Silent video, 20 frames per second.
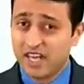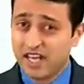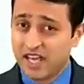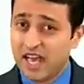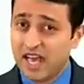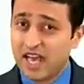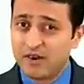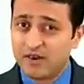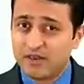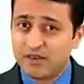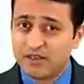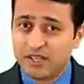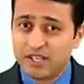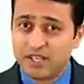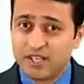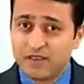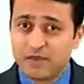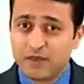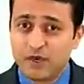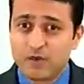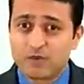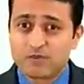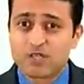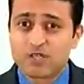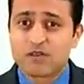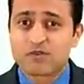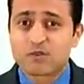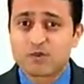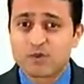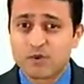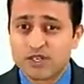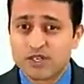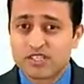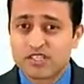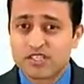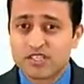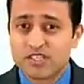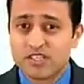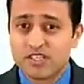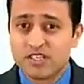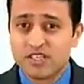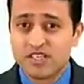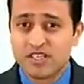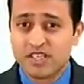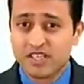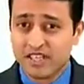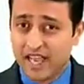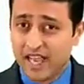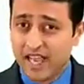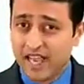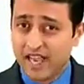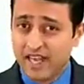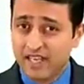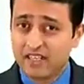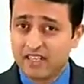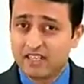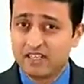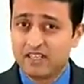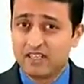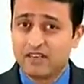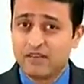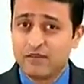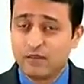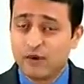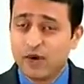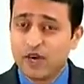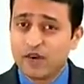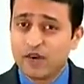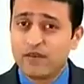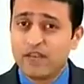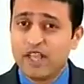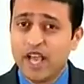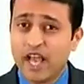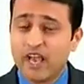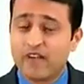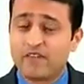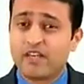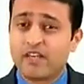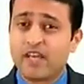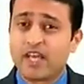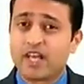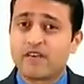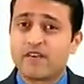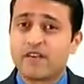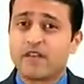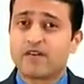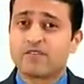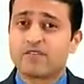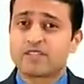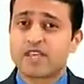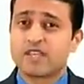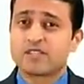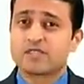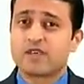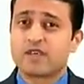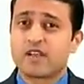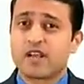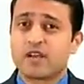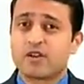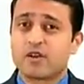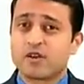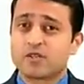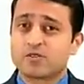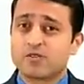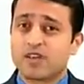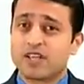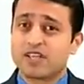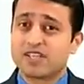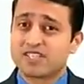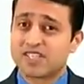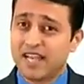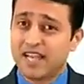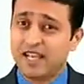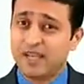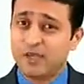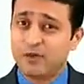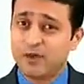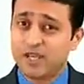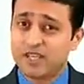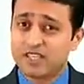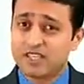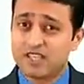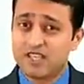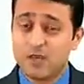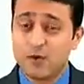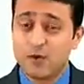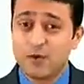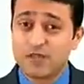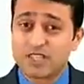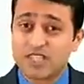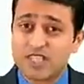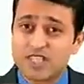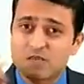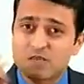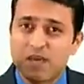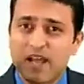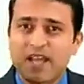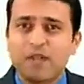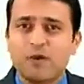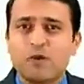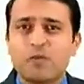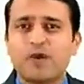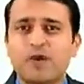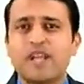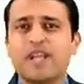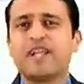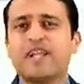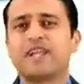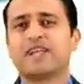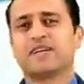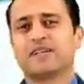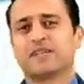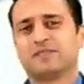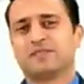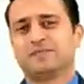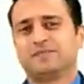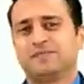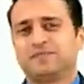Now, if you observe, students, that what we have, derivative of sine square and cos square is sine 2x, which is my numerator.